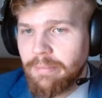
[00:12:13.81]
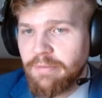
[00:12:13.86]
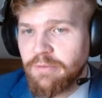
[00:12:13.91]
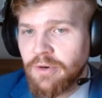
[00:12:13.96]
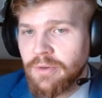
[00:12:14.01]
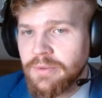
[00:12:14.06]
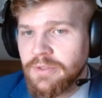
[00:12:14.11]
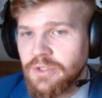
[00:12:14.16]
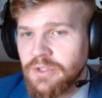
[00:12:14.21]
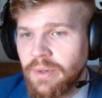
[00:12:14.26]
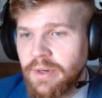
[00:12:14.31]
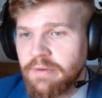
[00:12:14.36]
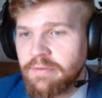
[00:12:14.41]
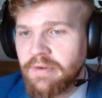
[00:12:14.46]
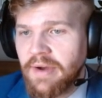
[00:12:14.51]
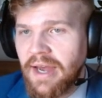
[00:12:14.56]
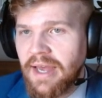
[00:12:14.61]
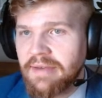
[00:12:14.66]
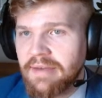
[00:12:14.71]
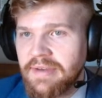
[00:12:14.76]
Before it was
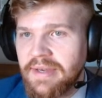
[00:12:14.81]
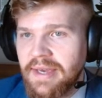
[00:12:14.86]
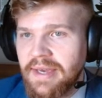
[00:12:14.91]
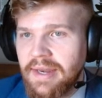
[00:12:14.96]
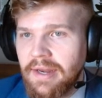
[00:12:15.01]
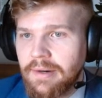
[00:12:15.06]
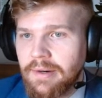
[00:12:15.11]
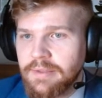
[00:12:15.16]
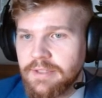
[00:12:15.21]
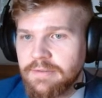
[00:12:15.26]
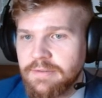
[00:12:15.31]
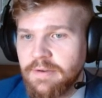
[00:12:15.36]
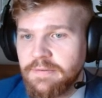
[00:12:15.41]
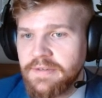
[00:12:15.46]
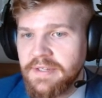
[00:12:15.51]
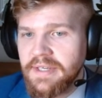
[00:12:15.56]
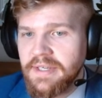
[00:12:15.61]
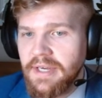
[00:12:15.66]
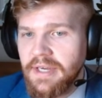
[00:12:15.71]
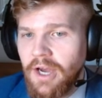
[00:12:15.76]
25, now it was
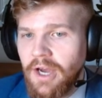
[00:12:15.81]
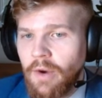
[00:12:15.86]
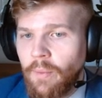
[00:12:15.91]
50.